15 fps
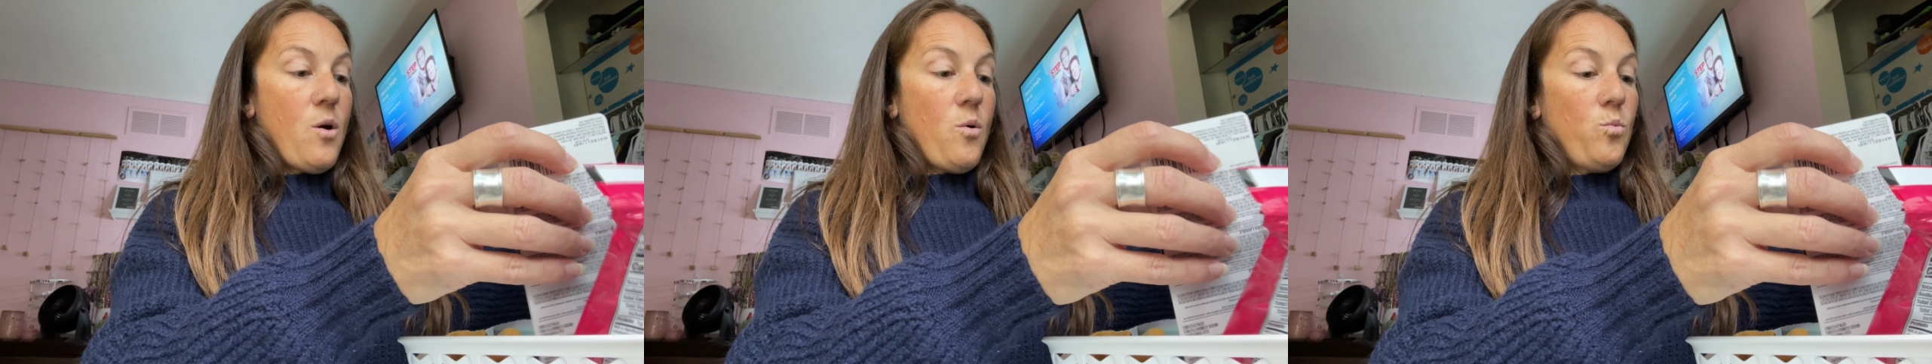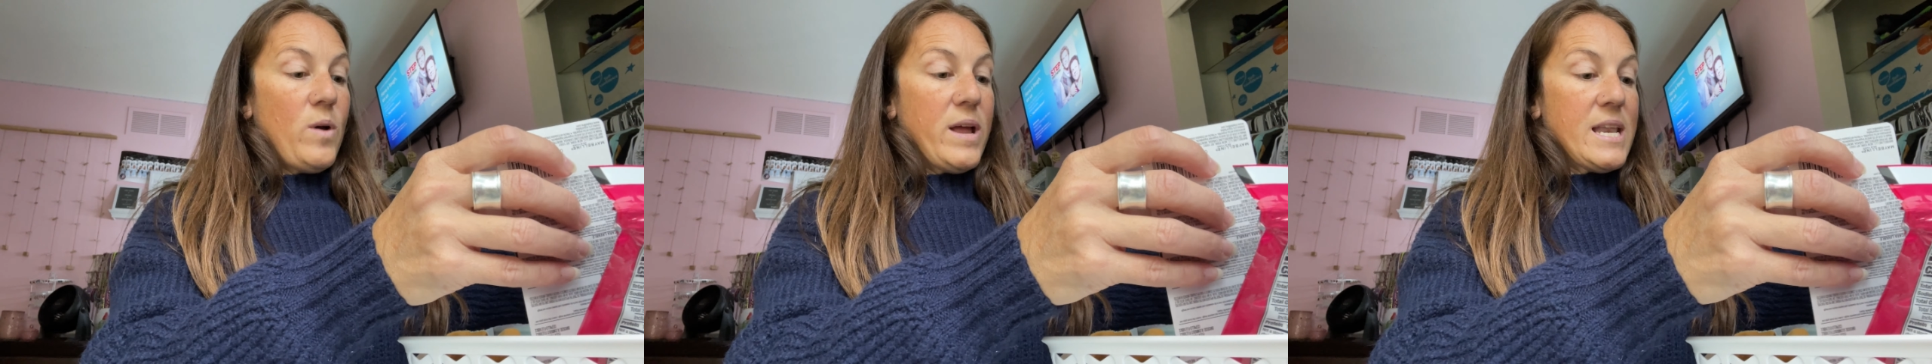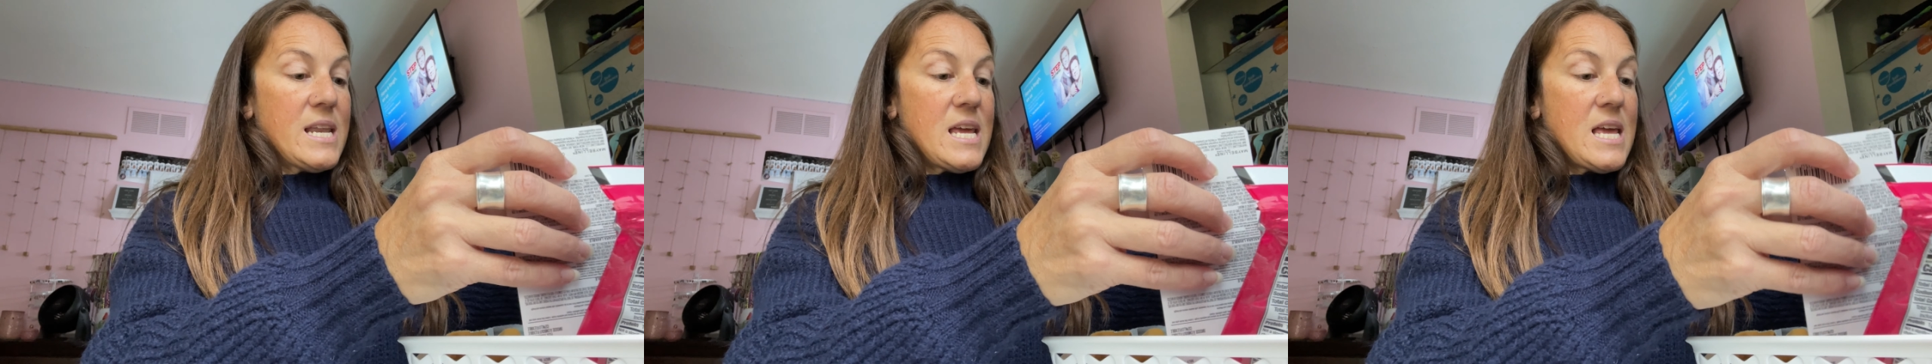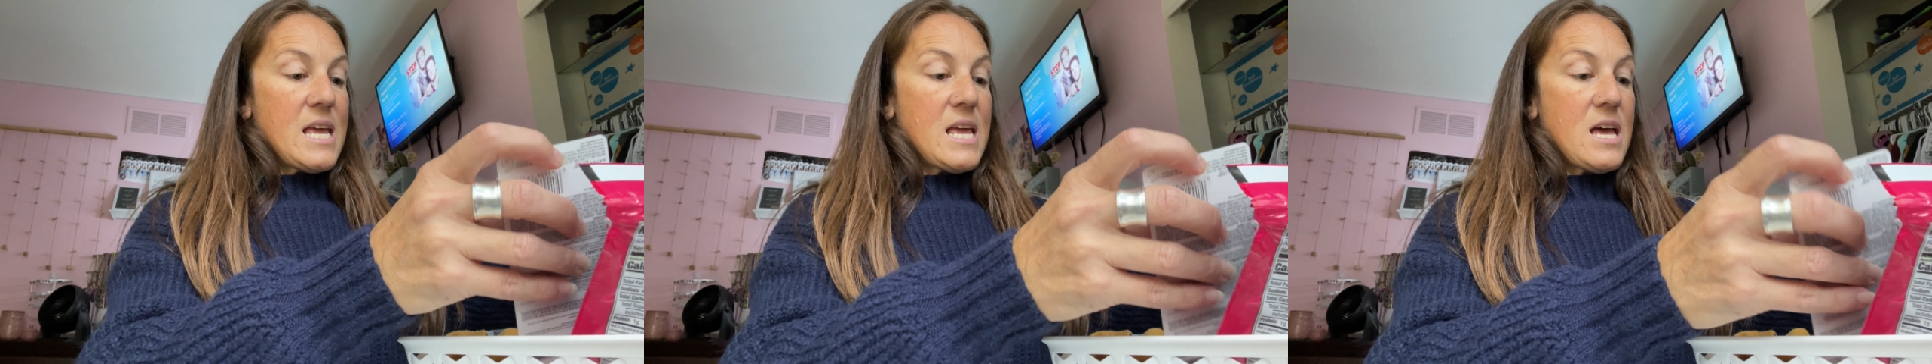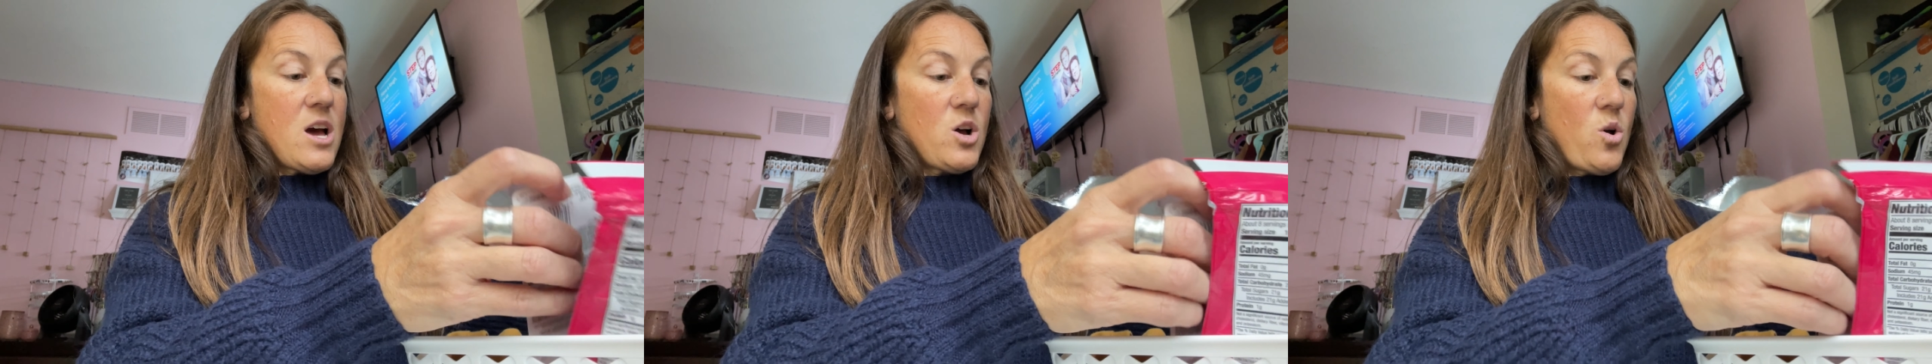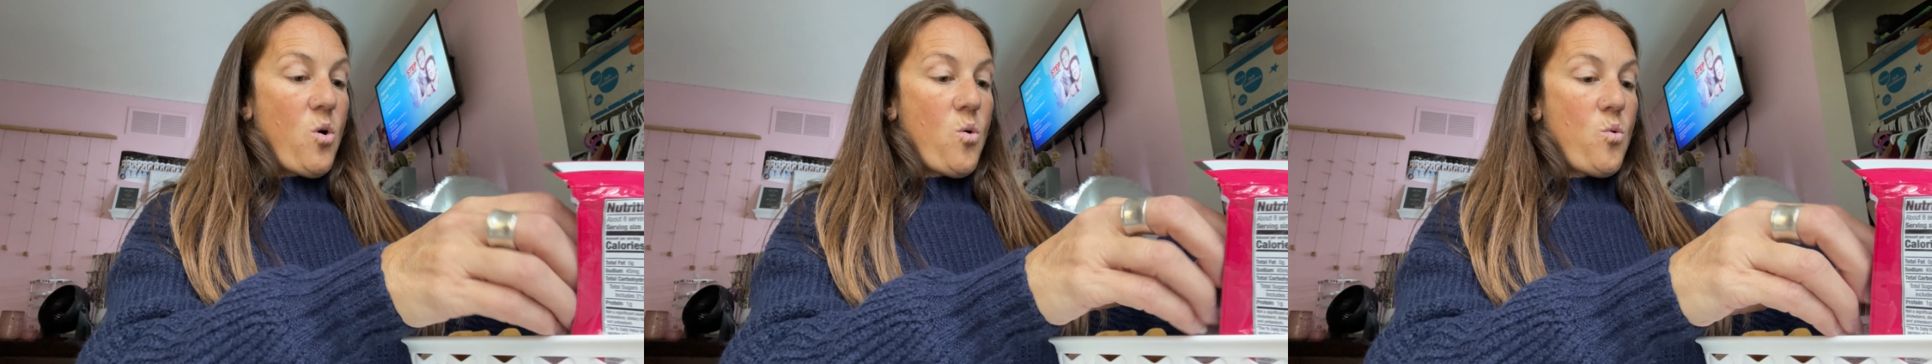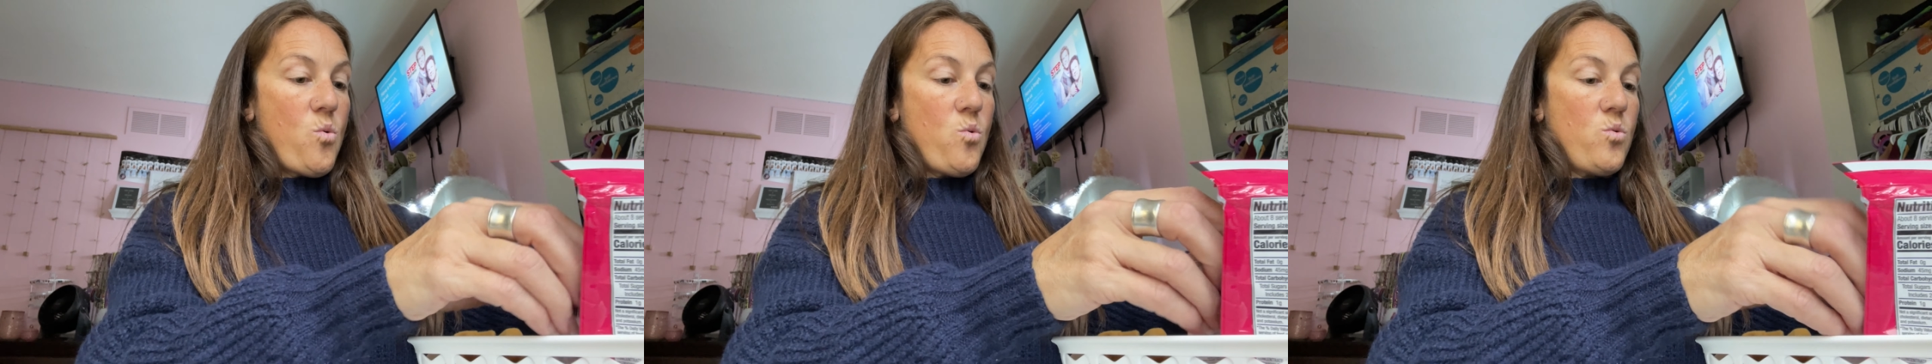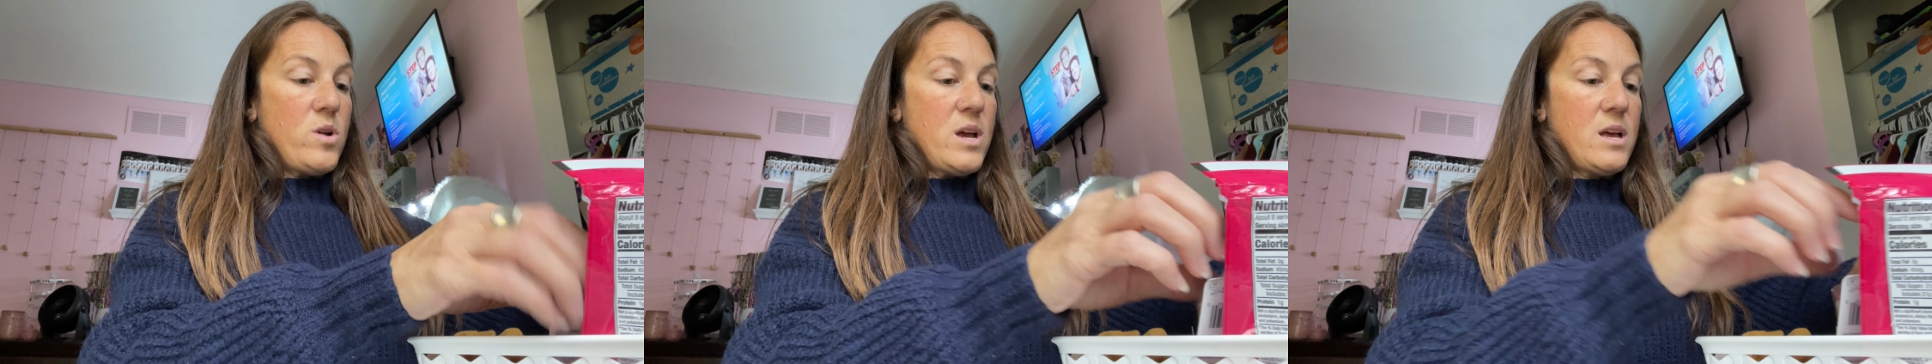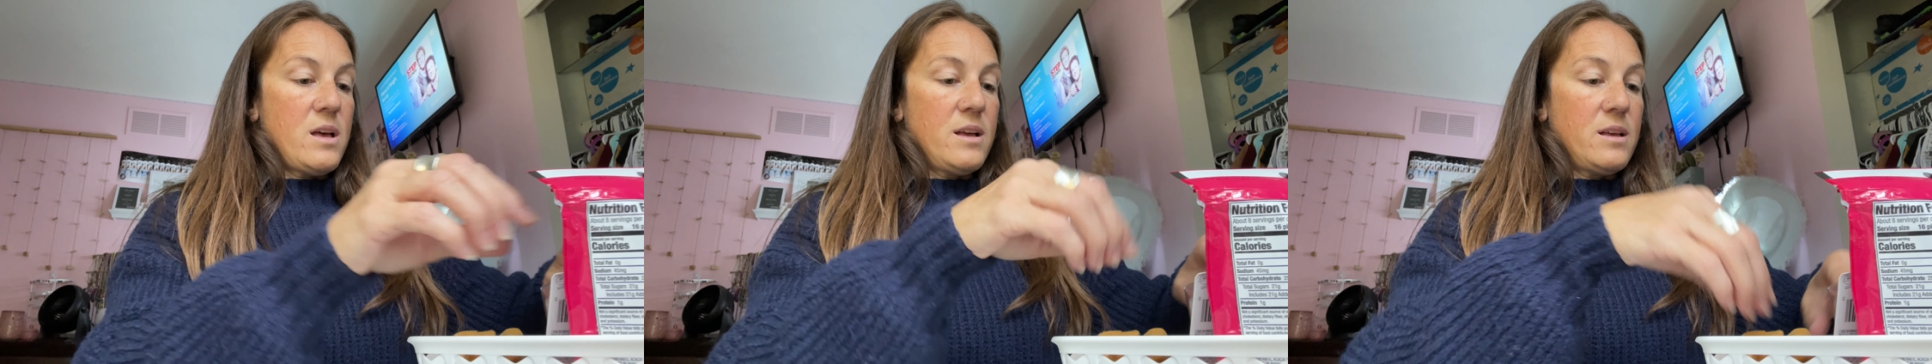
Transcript: windy, cold.